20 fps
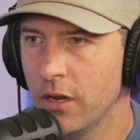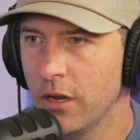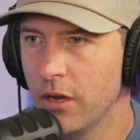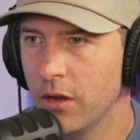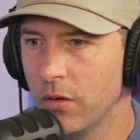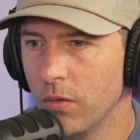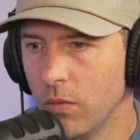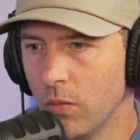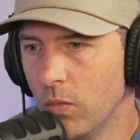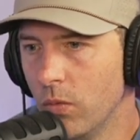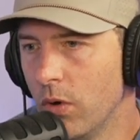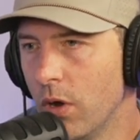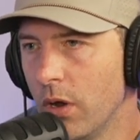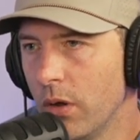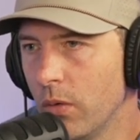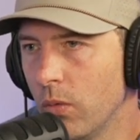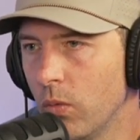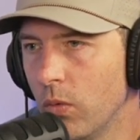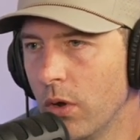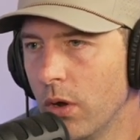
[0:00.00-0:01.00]
what
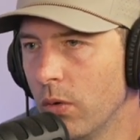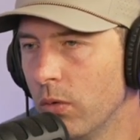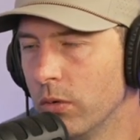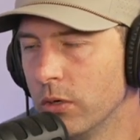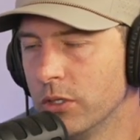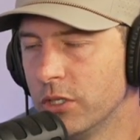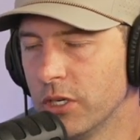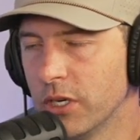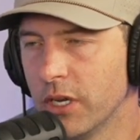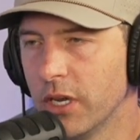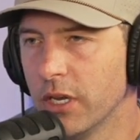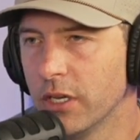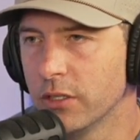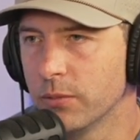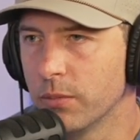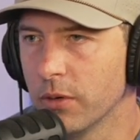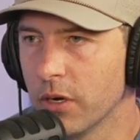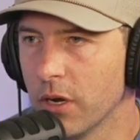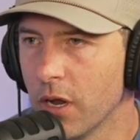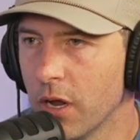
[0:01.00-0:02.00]
would your kids
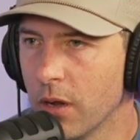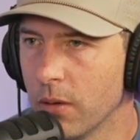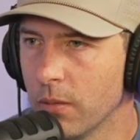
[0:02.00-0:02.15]
become?